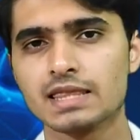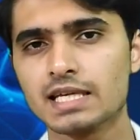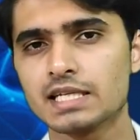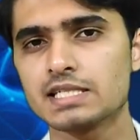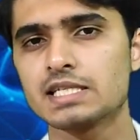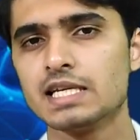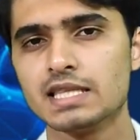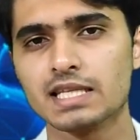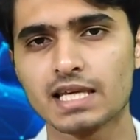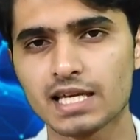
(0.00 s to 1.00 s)
that is
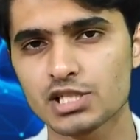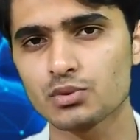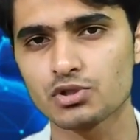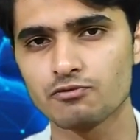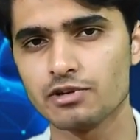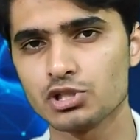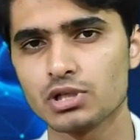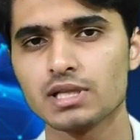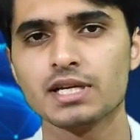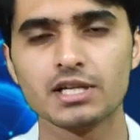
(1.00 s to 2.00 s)
the
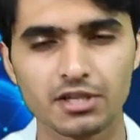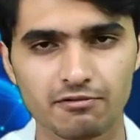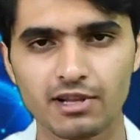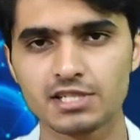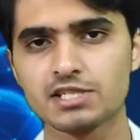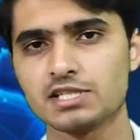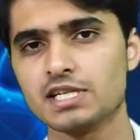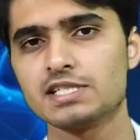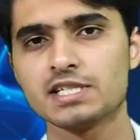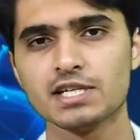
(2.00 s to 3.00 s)
gastroesophageal reflux
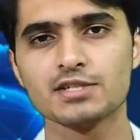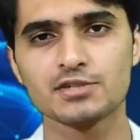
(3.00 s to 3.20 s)
disease.